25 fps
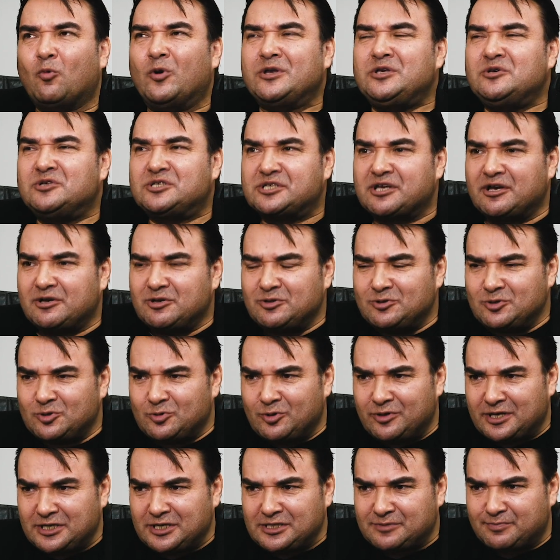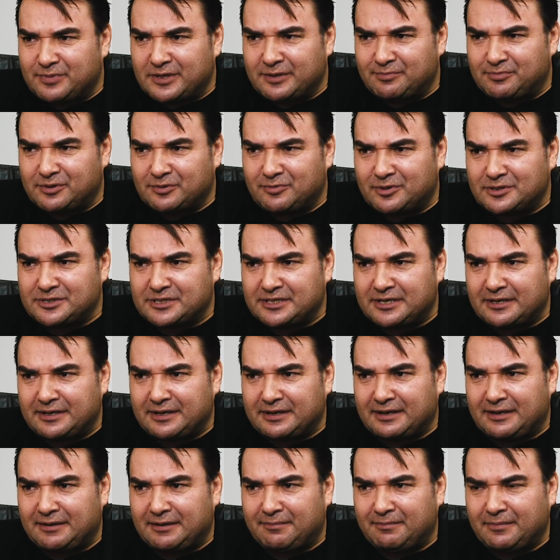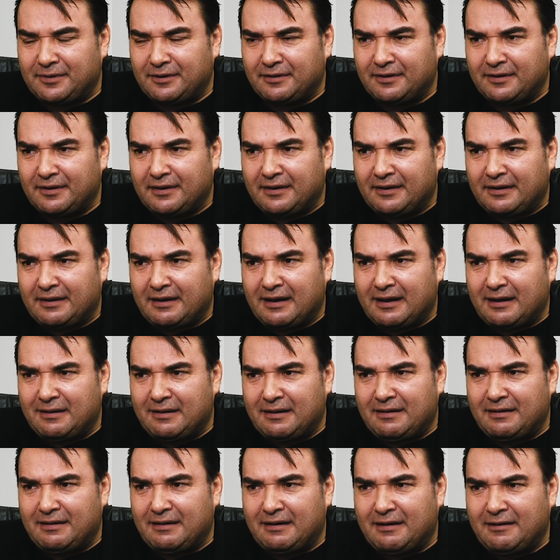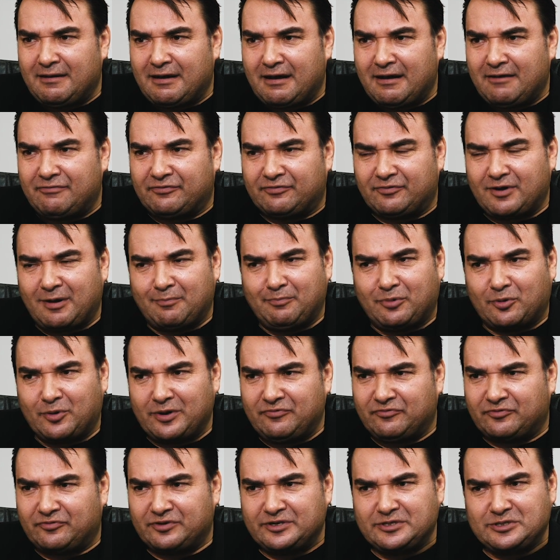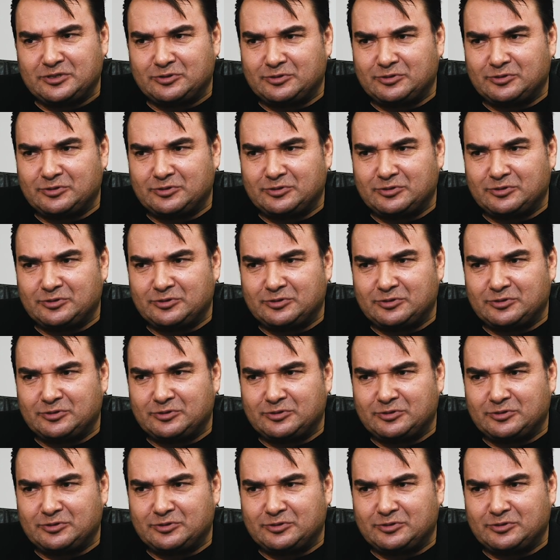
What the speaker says: When you say you knew these people, was it a boyfriend